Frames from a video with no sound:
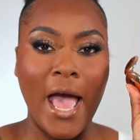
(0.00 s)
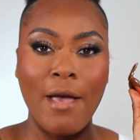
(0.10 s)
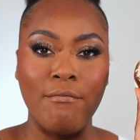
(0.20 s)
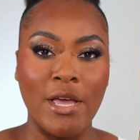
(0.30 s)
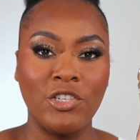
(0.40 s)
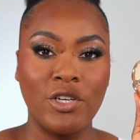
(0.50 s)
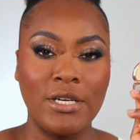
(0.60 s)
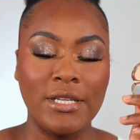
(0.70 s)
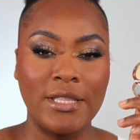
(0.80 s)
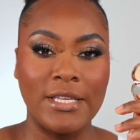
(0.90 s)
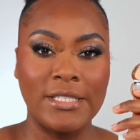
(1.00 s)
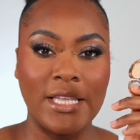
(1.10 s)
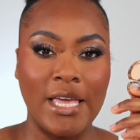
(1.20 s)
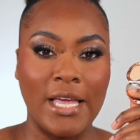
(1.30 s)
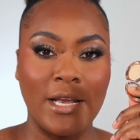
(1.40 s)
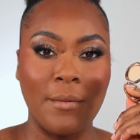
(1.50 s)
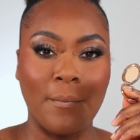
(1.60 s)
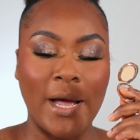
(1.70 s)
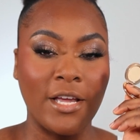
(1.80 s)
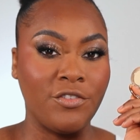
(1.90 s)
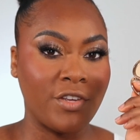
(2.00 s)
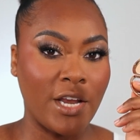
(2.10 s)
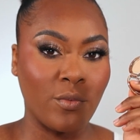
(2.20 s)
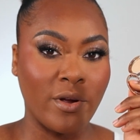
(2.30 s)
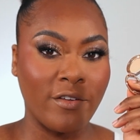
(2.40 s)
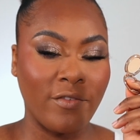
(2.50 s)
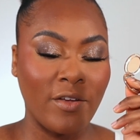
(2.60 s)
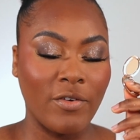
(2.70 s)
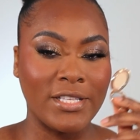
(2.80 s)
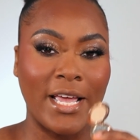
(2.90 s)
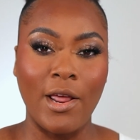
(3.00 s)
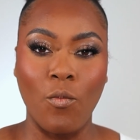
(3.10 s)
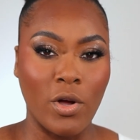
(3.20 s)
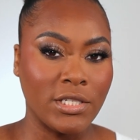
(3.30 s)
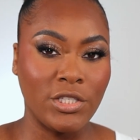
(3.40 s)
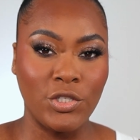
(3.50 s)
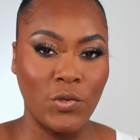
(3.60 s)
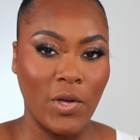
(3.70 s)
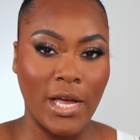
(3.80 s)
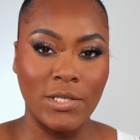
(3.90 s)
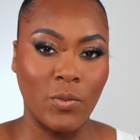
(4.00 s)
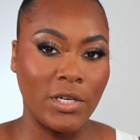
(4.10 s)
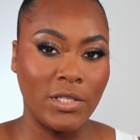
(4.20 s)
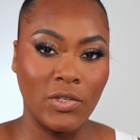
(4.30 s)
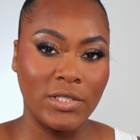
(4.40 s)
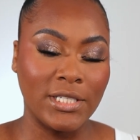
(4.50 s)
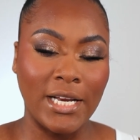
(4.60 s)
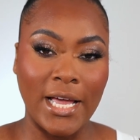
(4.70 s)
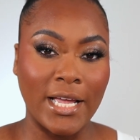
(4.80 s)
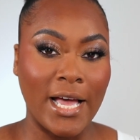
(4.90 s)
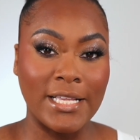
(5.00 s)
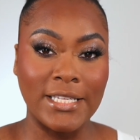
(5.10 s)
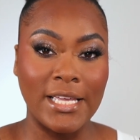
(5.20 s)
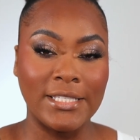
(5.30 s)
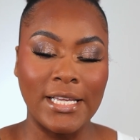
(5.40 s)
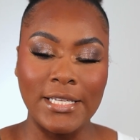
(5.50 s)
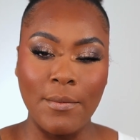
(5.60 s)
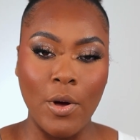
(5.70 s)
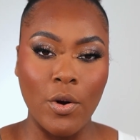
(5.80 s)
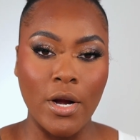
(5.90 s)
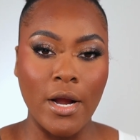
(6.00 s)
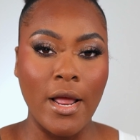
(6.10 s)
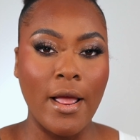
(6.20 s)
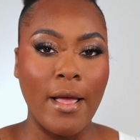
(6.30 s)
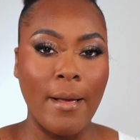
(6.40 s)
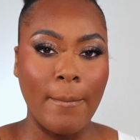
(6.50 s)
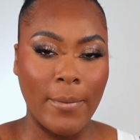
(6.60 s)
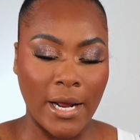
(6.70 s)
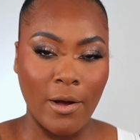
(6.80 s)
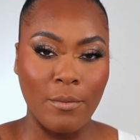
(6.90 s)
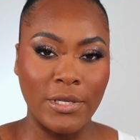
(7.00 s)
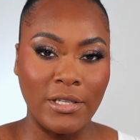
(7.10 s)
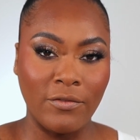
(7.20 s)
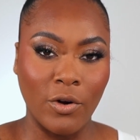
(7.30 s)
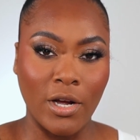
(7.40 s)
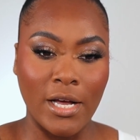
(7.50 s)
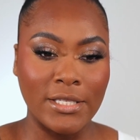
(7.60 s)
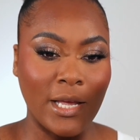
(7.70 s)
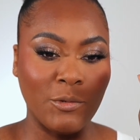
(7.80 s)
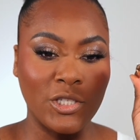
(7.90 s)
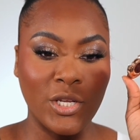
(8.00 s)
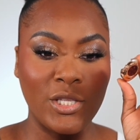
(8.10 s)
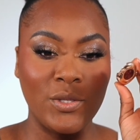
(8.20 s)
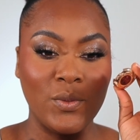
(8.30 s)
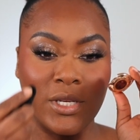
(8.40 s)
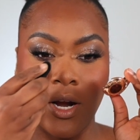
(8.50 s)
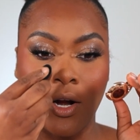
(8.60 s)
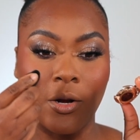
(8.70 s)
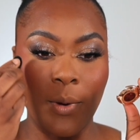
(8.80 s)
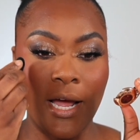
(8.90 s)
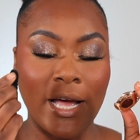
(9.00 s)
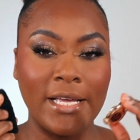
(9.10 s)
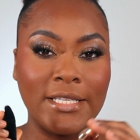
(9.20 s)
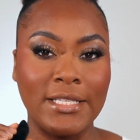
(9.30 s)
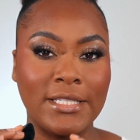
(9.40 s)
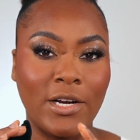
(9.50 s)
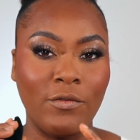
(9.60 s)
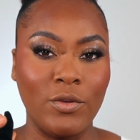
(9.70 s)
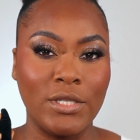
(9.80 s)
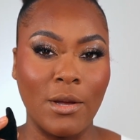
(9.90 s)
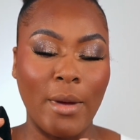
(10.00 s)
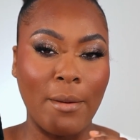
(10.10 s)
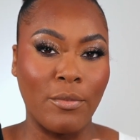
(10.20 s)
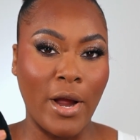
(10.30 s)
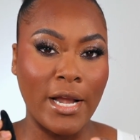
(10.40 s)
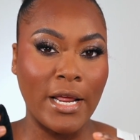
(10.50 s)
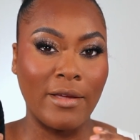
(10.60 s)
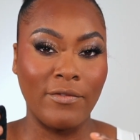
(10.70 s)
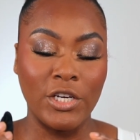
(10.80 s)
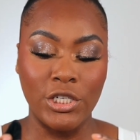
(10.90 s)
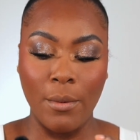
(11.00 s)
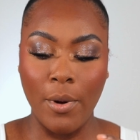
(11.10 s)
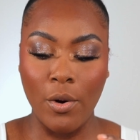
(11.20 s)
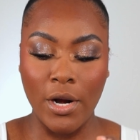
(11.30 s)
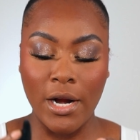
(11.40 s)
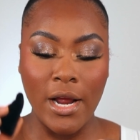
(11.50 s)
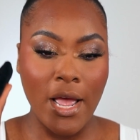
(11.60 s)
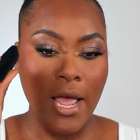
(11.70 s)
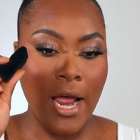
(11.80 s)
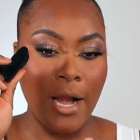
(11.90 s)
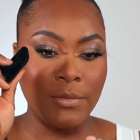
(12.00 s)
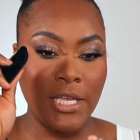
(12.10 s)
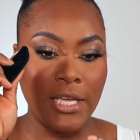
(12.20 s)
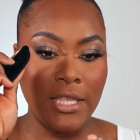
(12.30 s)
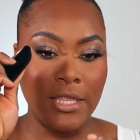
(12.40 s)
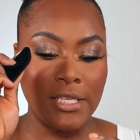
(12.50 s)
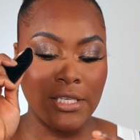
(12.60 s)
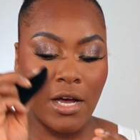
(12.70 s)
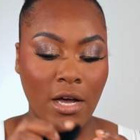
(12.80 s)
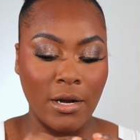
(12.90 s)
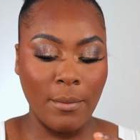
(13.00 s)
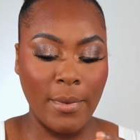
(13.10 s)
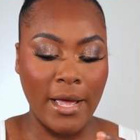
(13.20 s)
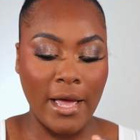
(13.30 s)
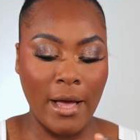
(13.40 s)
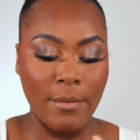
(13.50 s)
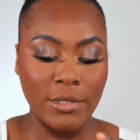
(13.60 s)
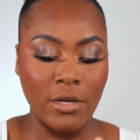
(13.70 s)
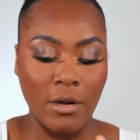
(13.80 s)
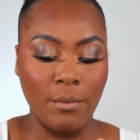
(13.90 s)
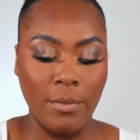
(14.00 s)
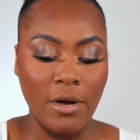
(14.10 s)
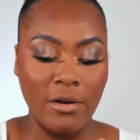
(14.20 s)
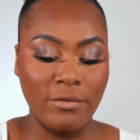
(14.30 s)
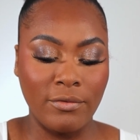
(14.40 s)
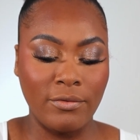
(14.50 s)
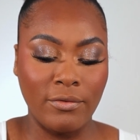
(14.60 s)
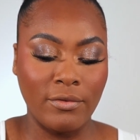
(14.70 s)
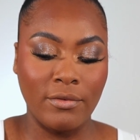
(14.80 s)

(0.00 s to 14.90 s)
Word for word: I mentioned this in my January favorites, and I wanted to show you guys what it looked like as a setting powder, but I completely forgot. So I'm just going to use it under my eyes instead of using my brightening finishing powder. And I'm taking this on my Amazon Puff.